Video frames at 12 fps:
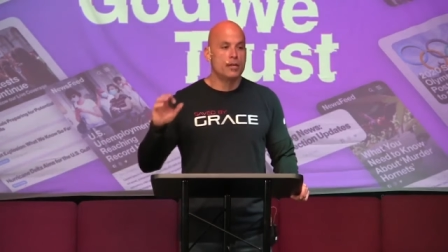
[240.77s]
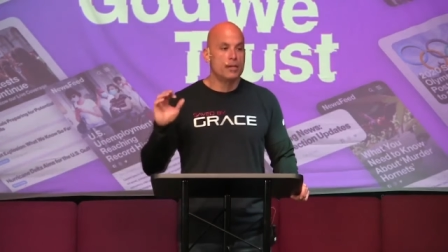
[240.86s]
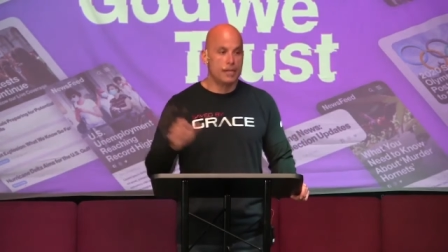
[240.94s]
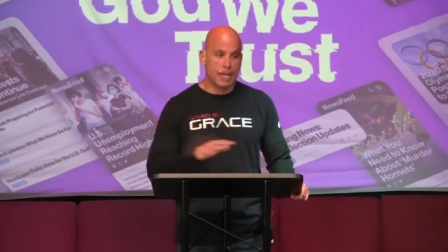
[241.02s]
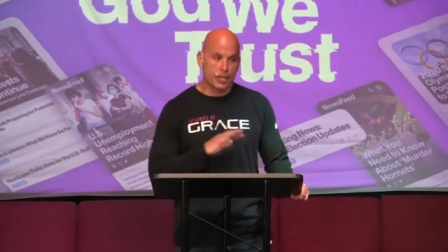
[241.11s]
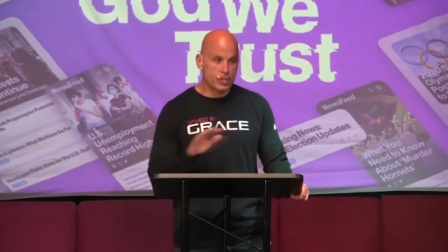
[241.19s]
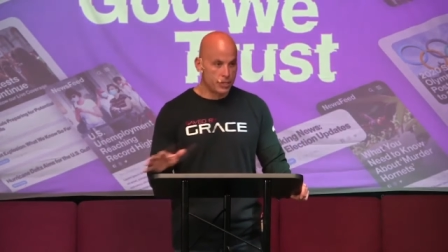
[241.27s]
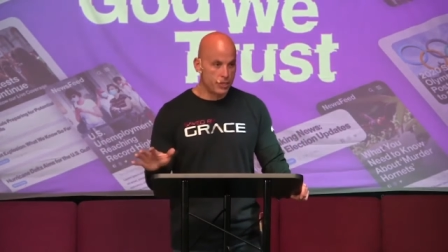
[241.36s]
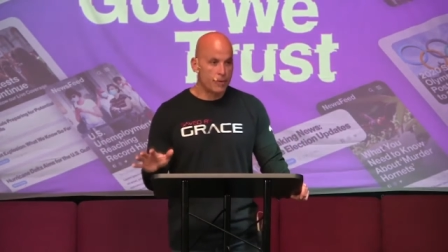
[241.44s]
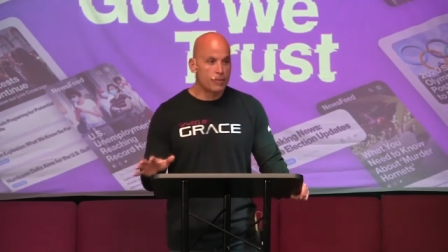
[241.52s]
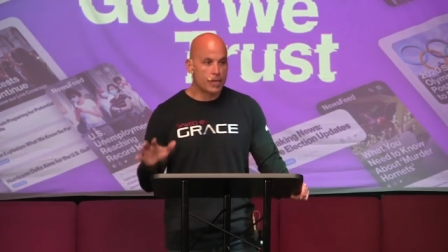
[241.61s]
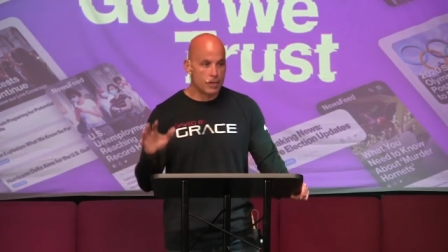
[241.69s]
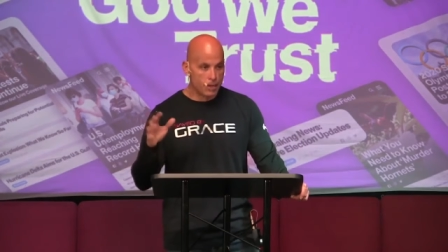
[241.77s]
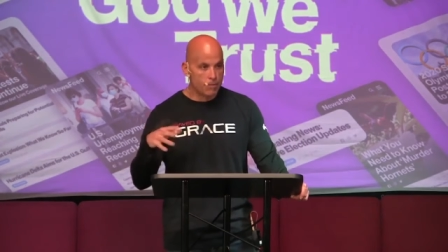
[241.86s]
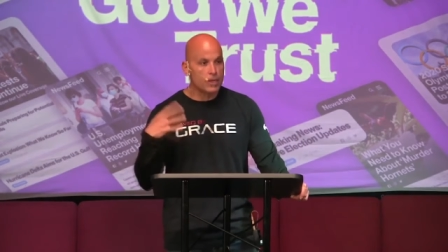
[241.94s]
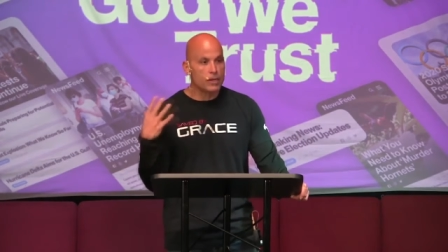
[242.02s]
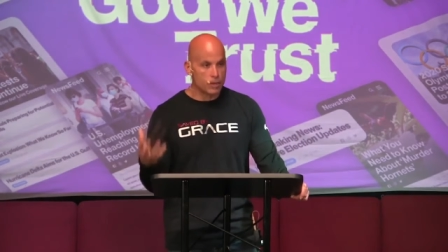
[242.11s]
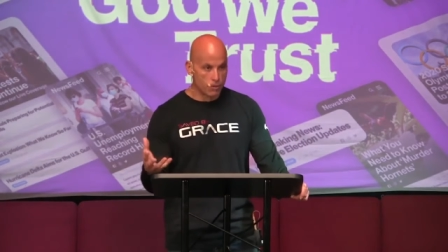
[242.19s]
nation. How many, how
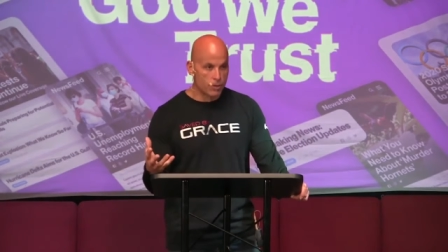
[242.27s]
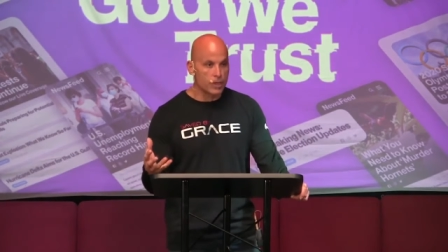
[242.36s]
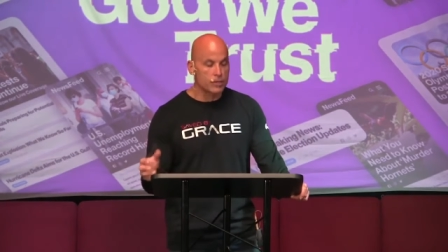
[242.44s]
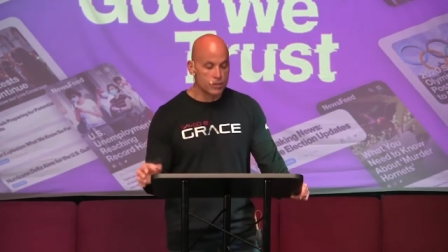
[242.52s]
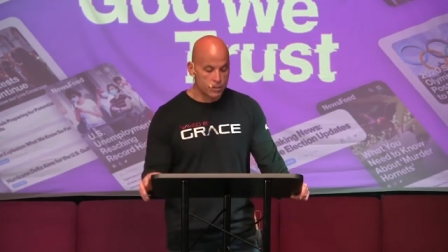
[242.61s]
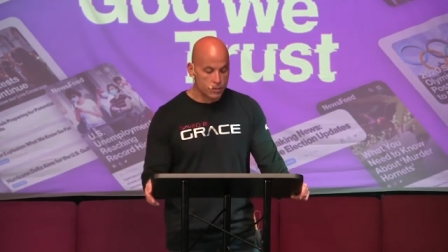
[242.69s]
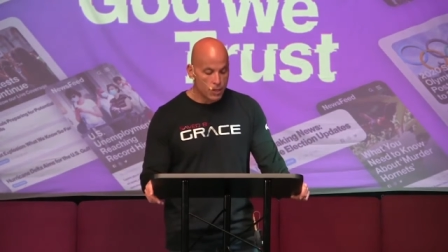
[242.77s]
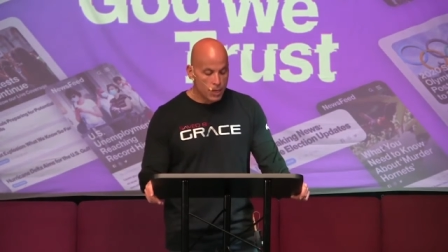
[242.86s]
many know this?